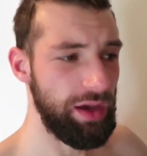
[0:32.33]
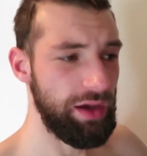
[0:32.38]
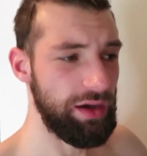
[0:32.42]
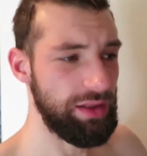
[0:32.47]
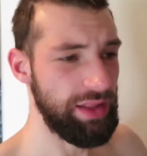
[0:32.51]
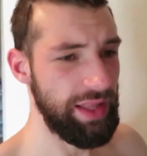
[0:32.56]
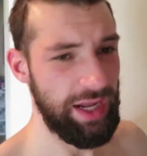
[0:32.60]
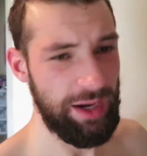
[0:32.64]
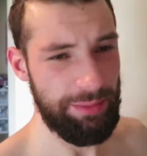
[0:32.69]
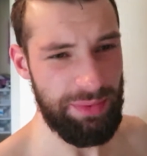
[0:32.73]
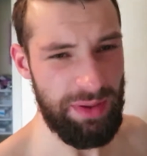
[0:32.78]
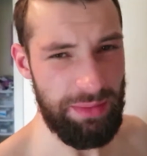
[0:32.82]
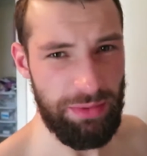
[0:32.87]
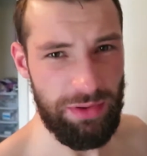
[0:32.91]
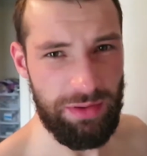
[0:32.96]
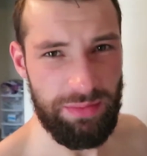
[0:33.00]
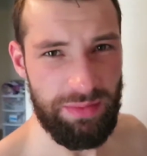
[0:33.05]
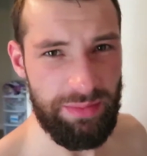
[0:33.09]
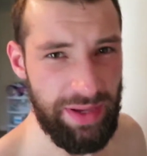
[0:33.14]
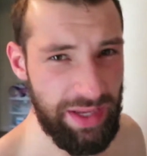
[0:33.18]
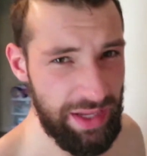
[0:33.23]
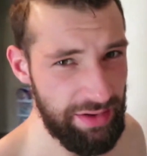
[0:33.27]
A lot of people
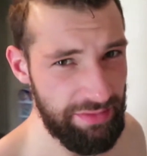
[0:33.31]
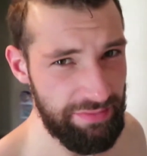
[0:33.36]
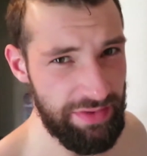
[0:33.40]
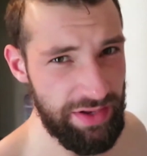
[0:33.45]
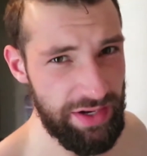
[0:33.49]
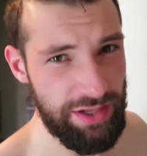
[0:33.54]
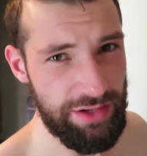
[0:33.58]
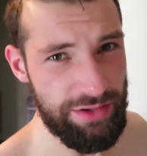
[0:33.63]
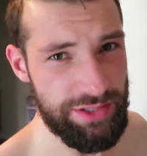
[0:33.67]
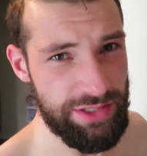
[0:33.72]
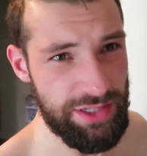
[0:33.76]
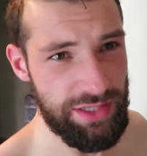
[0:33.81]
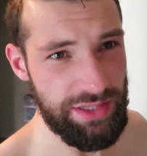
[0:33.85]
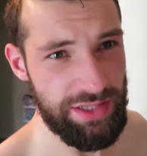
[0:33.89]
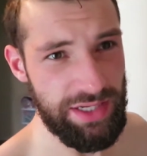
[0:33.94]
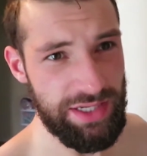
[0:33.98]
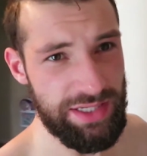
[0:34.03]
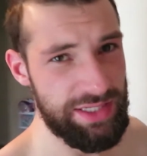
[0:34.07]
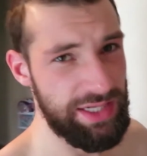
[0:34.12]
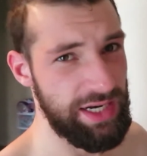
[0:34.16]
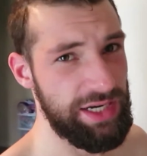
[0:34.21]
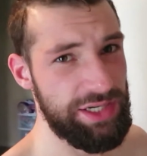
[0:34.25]
have been making videos on
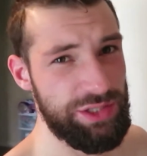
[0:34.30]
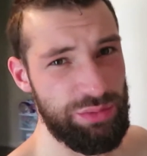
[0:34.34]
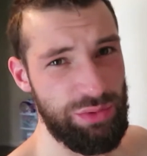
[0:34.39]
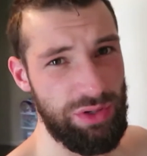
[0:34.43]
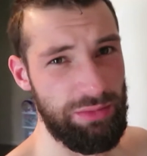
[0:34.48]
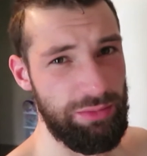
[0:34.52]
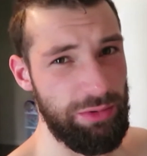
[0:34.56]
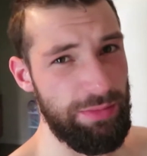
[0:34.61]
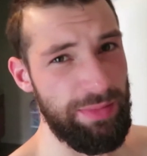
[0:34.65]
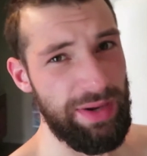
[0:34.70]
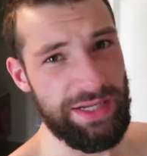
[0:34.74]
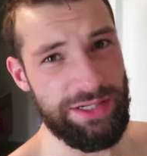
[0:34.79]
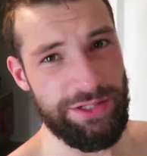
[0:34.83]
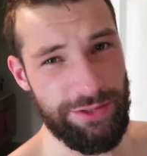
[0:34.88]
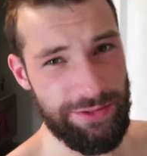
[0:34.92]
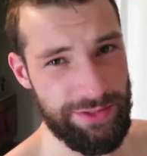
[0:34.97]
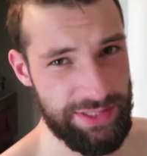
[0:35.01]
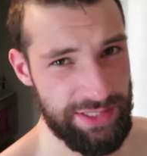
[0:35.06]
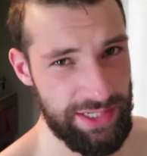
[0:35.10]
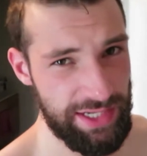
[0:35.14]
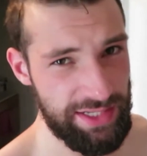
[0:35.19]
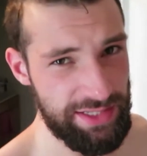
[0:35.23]
this, and I just want to put my
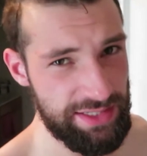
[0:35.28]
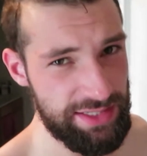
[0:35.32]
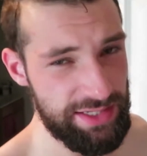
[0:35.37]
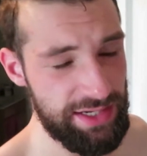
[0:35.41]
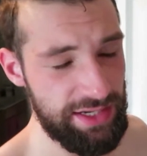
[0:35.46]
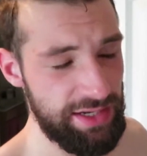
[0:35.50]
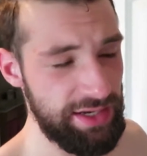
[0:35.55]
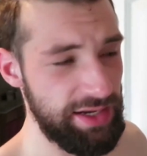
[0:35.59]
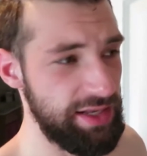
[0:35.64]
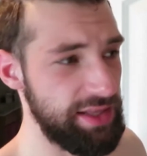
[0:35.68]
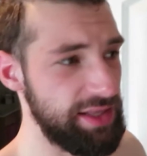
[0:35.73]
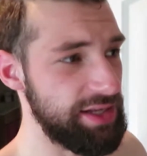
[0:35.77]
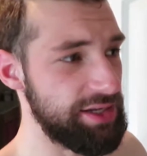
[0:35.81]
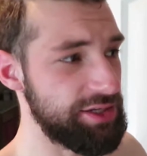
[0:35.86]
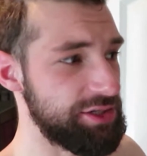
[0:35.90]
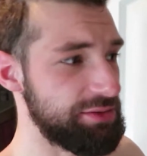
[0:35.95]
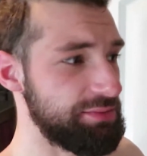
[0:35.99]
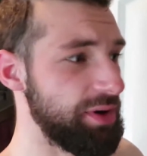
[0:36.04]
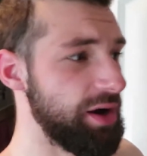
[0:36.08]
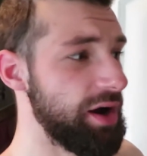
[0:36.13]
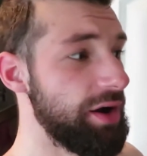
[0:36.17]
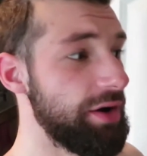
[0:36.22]
2 cents in. And then
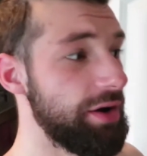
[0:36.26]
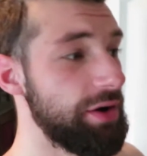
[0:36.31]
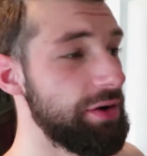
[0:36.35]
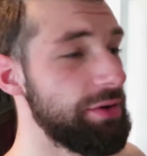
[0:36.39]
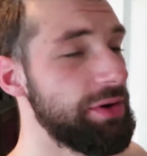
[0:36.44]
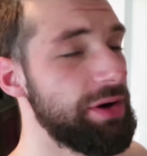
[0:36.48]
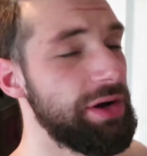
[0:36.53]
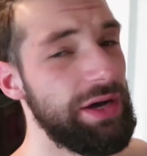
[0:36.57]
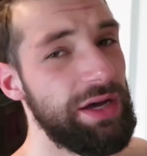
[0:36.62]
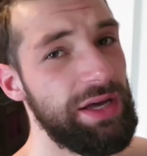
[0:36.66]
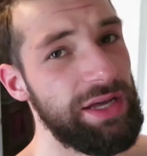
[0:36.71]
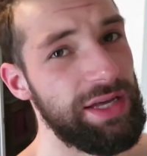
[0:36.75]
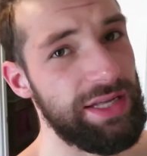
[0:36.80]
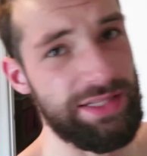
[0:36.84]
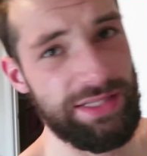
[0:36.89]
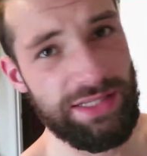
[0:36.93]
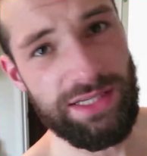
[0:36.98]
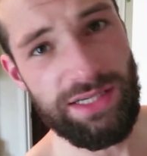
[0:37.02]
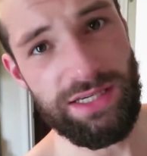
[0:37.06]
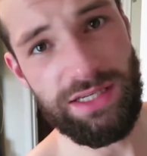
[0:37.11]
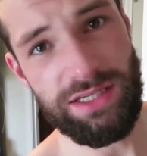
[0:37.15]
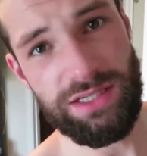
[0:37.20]
tomorrow,
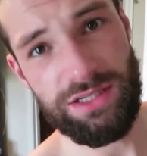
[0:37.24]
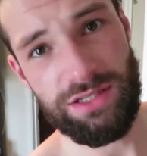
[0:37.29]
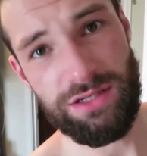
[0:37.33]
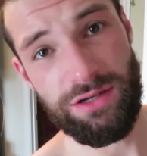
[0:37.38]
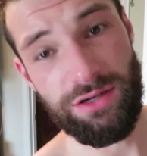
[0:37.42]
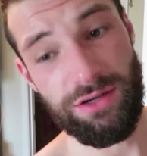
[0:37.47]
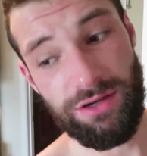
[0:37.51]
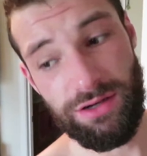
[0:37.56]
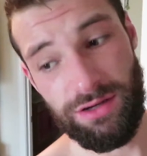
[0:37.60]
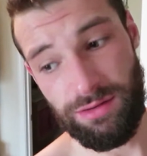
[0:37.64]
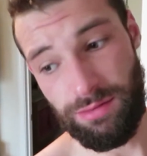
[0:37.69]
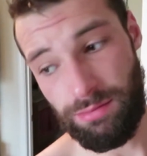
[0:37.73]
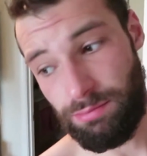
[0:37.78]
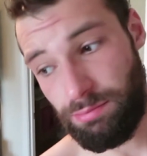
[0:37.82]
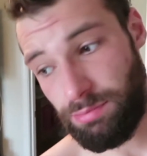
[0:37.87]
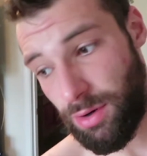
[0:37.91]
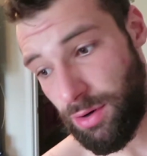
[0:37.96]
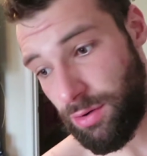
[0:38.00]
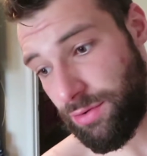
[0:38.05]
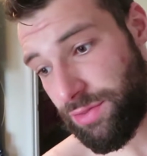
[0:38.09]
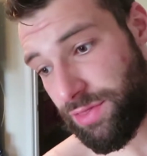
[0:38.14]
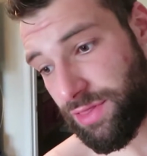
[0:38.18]
it's Easter.
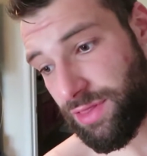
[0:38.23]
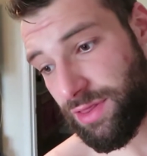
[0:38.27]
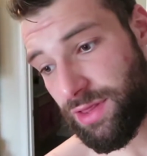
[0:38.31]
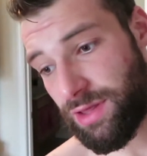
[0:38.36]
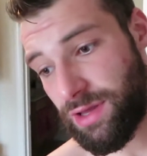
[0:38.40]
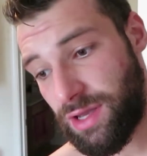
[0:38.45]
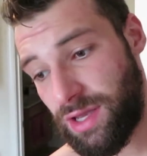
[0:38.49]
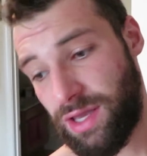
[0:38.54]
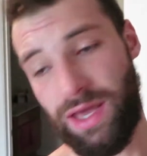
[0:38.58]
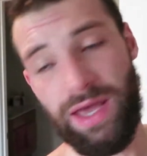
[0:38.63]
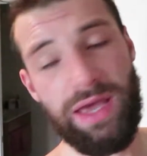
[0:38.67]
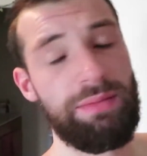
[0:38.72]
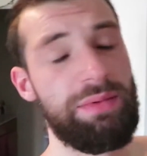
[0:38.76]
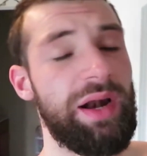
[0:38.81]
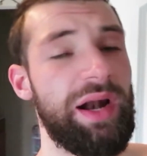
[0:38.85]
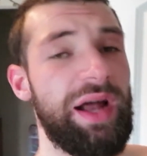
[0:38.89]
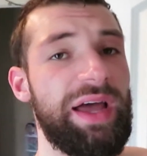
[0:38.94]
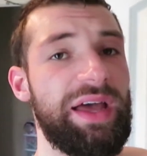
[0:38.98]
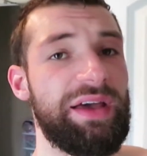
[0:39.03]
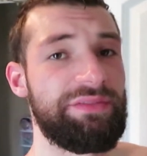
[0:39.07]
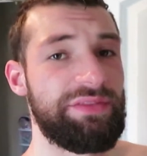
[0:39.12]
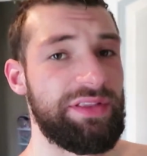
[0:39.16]
Both Gabe
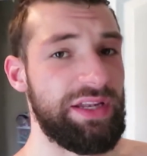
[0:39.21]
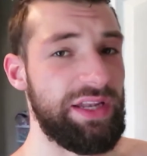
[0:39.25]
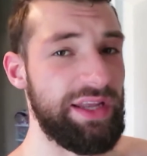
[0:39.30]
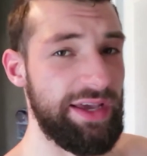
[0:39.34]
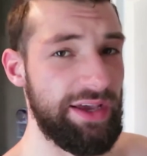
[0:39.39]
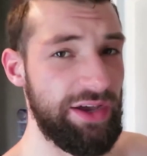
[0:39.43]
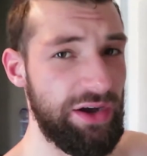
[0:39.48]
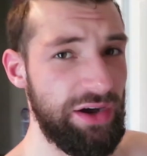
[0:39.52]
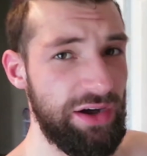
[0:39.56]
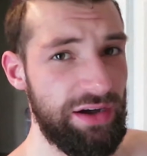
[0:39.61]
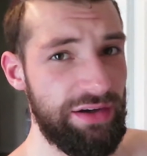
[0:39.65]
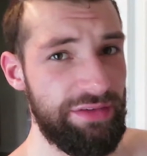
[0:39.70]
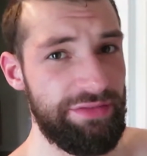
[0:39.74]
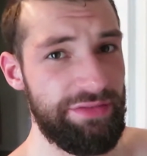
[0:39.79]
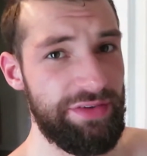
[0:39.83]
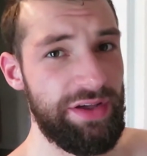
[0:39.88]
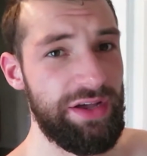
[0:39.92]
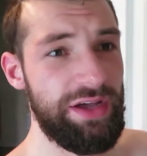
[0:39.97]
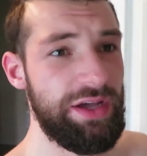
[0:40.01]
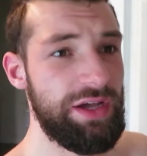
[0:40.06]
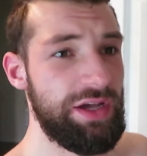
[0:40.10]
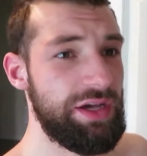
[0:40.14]
and I have the day off.